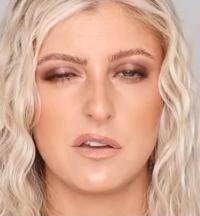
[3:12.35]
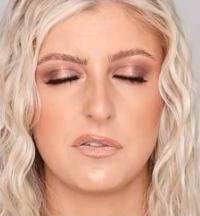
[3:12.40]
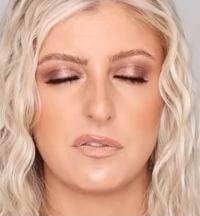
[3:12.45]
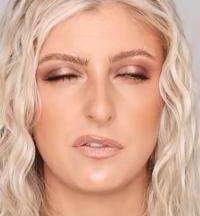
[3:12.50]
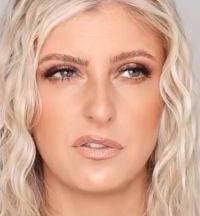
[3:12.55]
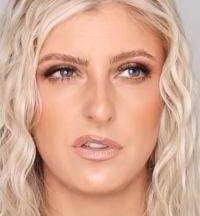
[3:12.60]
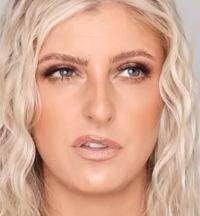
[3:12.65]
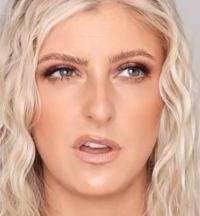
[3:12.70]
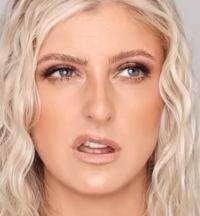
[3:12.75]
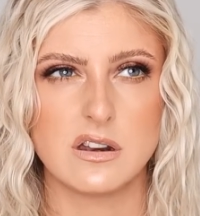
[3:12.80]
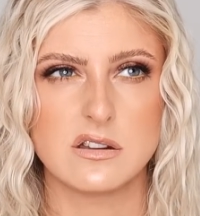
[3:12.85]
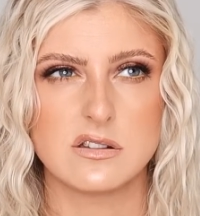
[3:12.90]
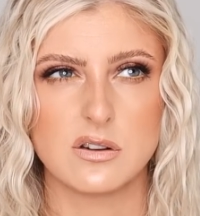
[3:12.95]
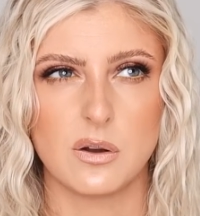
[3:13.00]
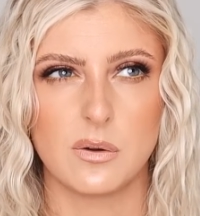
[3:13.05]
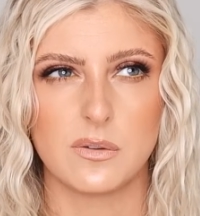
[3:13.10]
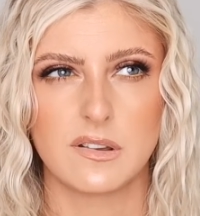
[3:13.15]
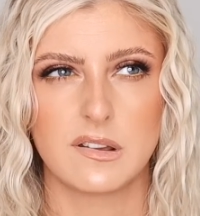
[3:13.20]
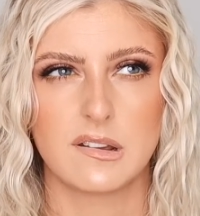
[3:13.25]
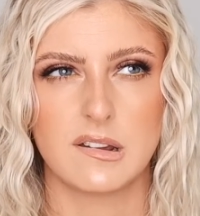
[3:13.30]
if they
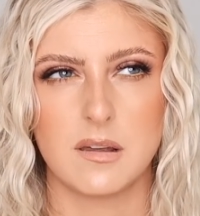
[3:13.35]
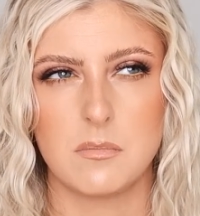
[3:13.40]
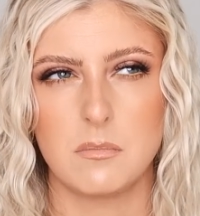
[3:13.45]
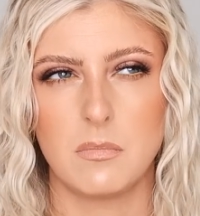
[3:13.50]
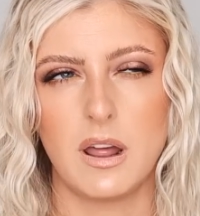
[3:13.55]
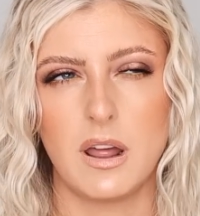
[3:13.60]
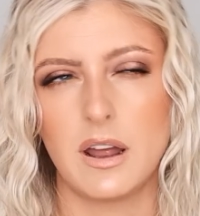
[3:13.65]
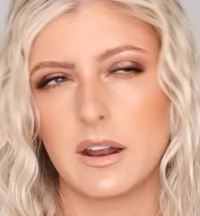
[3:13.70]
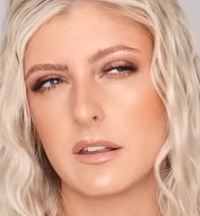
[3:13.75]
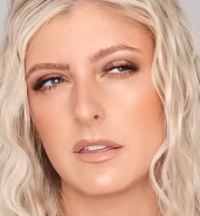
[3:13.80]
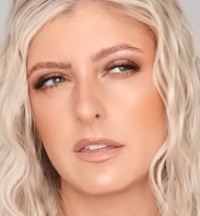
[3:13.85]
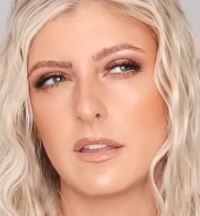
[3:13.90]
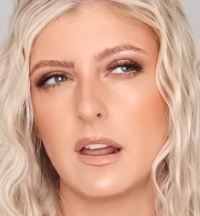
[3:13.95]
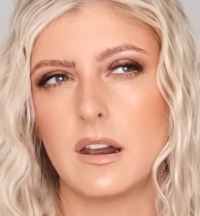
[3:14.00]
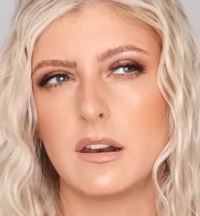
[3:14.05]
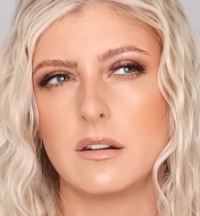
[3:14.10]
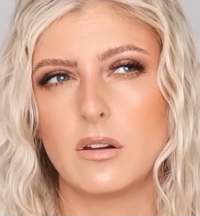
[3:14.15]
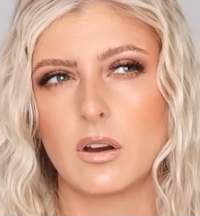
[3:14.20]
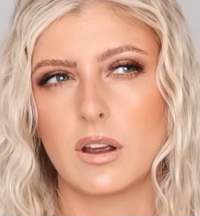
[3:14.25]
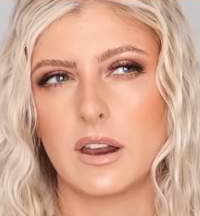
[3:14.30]
don't seem like
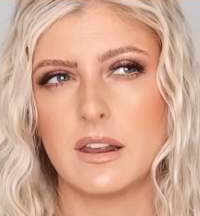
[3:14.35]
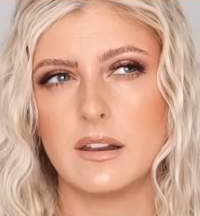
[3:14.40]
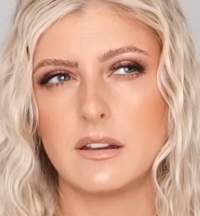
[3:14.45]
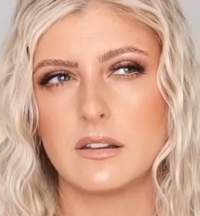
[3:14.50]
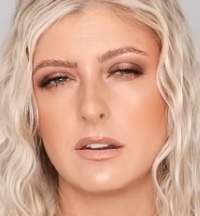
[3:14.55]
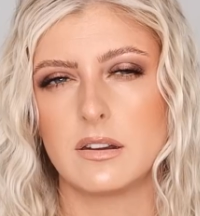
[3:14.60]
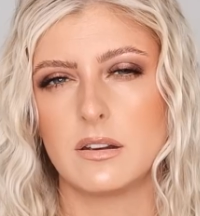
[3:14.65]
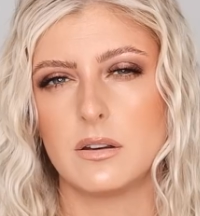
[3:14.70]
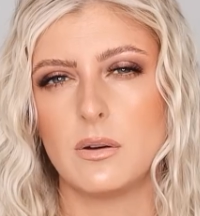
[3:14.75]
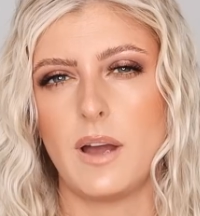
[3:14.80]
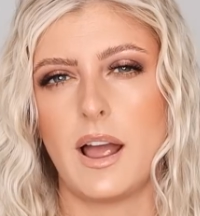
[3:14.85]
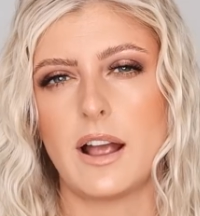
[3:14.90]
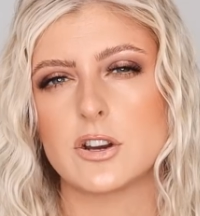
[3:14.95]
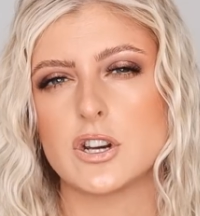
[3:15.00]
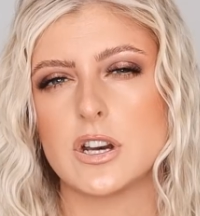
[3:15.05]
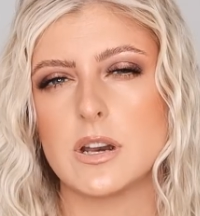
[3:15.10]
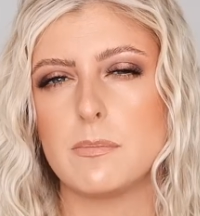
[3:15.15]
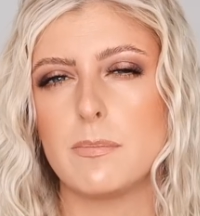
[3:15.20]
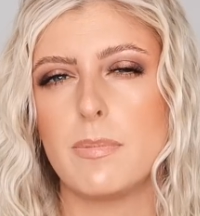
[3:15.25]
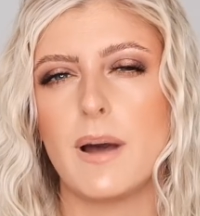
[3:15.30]
they're looking to
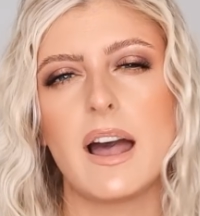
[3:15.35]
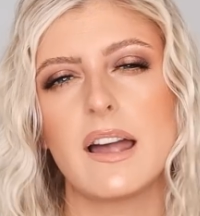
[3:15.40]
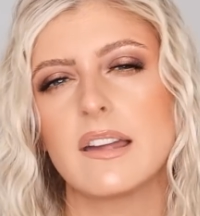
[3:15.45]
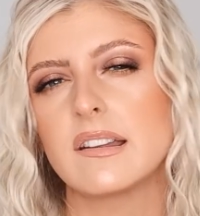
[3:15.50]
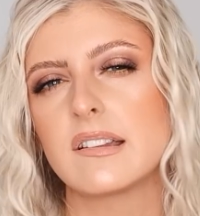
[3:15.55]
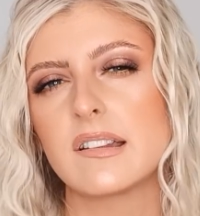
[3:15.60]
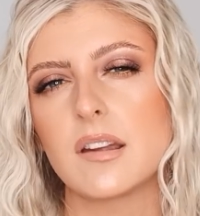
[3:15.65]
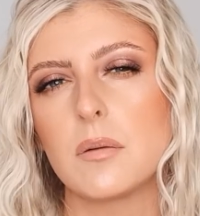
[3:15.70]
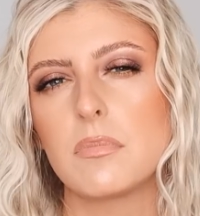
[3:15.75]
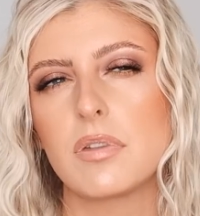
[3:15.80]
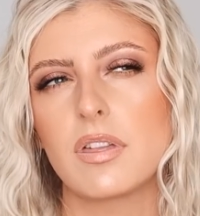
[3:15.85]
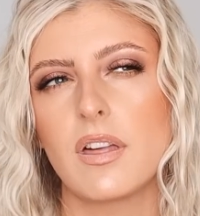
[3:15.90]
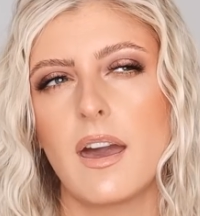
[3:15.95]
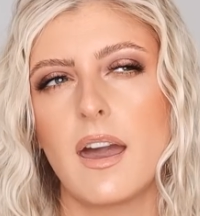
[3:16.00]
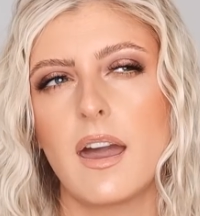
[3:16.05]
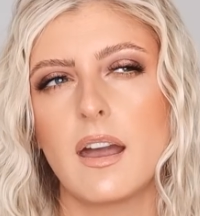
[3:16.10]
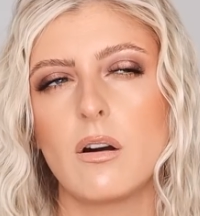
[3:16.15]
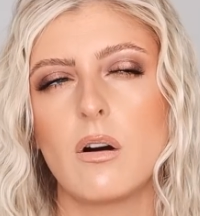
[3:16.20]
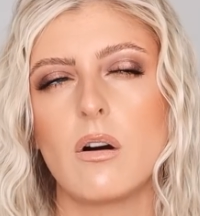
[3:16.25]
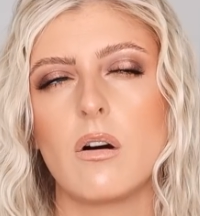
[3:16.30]
actually buy
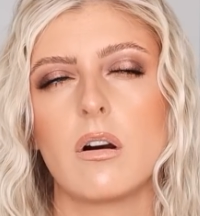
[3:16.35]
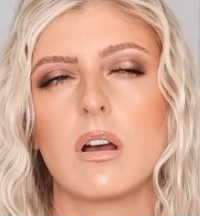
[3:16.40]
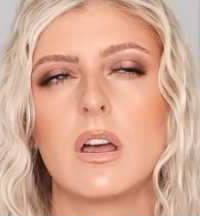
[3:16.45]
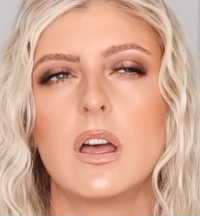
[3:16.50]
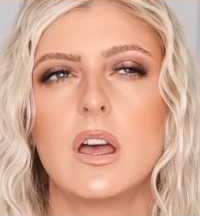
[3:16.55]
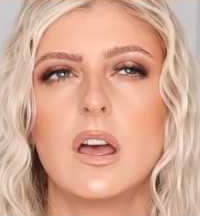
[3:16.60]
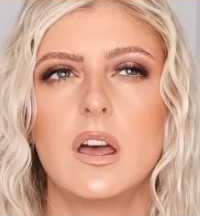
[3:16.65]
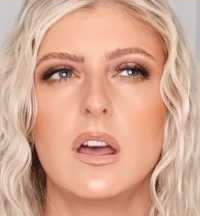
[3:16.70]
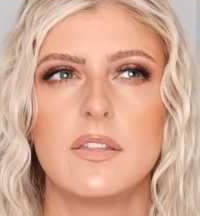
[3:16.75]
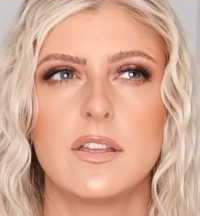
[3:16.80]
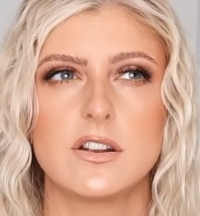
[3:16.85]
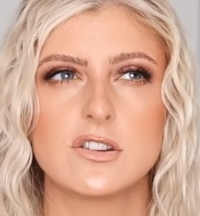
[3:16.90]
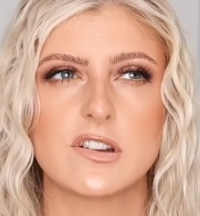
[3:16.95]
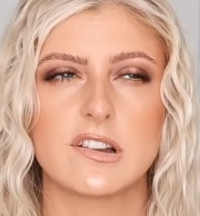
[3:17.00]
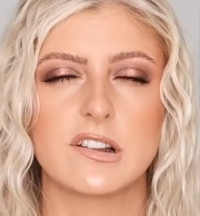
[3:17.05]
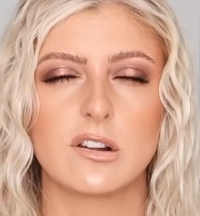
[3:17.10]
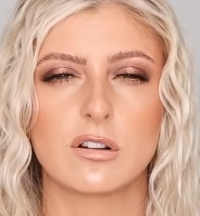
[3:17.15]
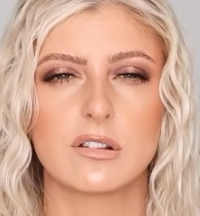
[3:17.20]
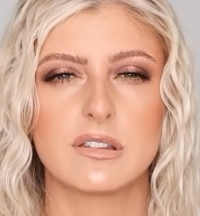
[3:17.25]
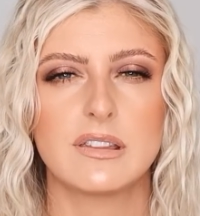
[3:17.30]
something or they
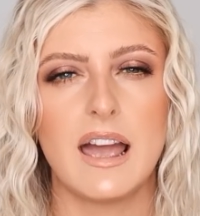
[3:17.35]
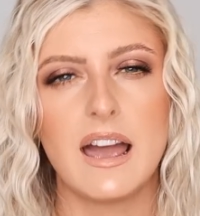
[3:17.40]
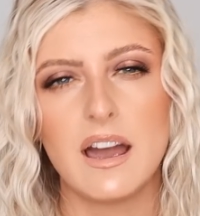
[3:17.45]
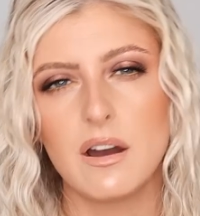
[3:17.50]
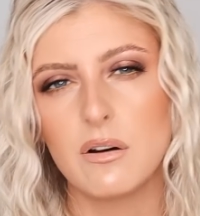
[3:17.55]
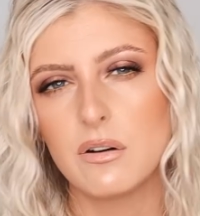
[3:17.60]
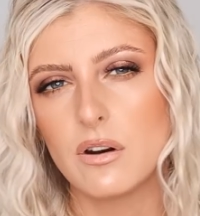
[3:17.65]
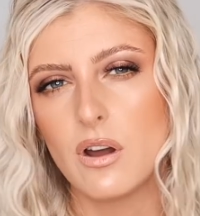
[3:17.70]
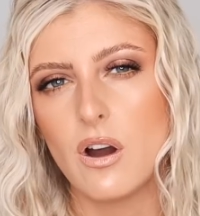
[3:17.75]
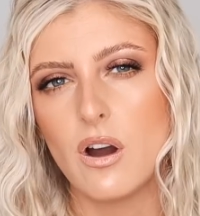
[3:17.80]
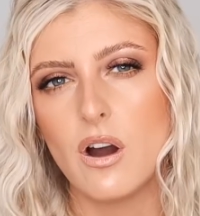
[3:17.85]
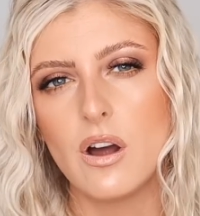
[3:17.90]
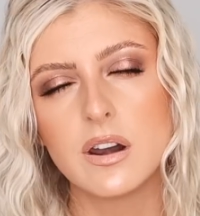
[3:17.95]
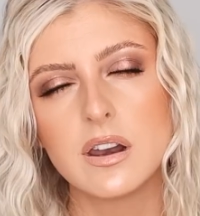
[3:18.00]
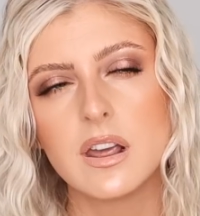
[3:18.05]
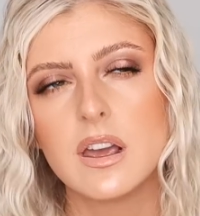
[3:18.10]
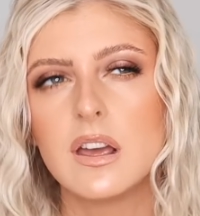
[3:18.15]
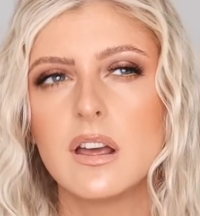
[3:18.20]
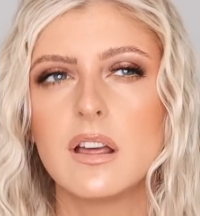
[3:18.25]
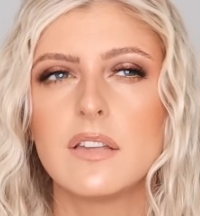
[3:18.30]
just look down
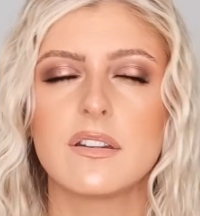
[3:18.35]
on.